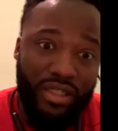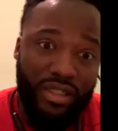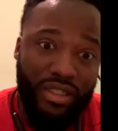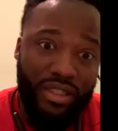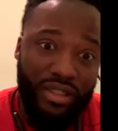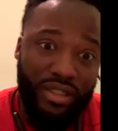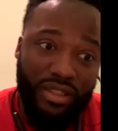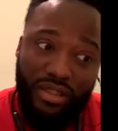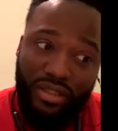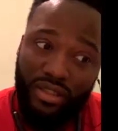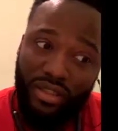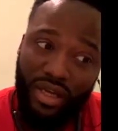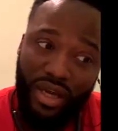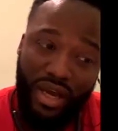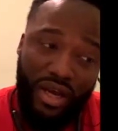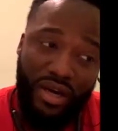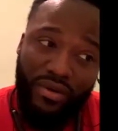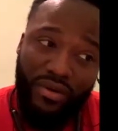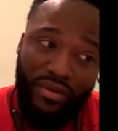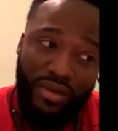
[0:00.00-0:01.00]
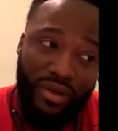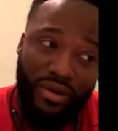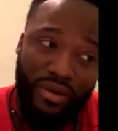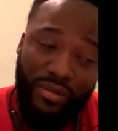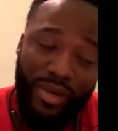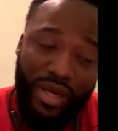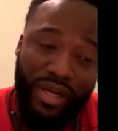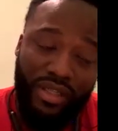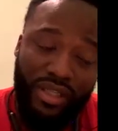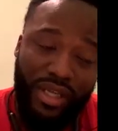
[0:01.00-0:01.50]
because I don't know
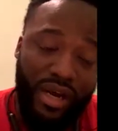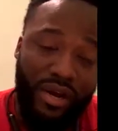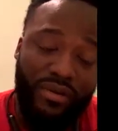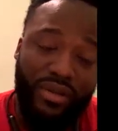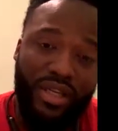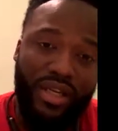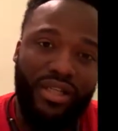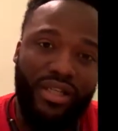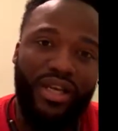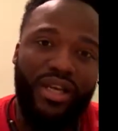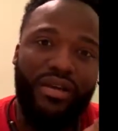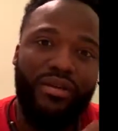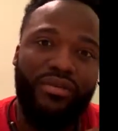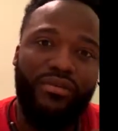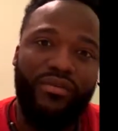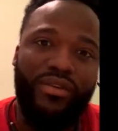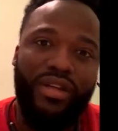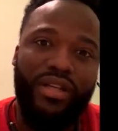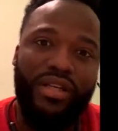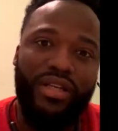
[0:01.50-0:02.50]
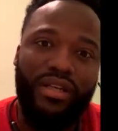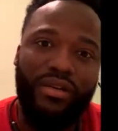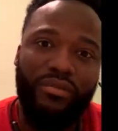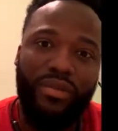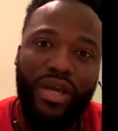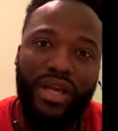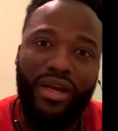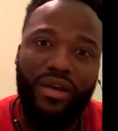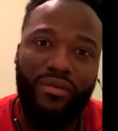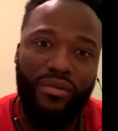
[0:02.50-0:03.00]
about that. I don't think that Philly could
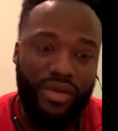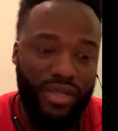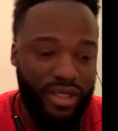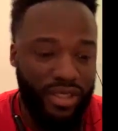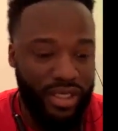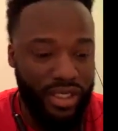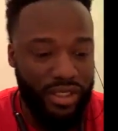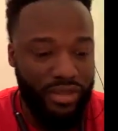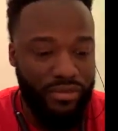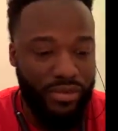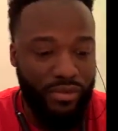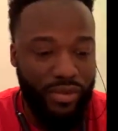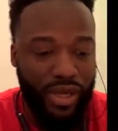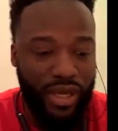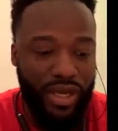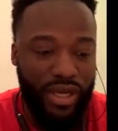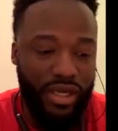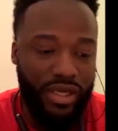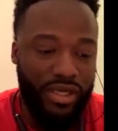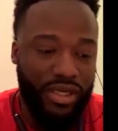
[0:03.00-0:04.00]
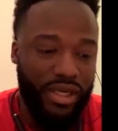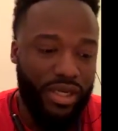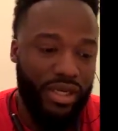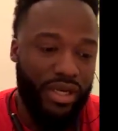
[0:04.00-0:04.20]
pay him what he needs to be paid,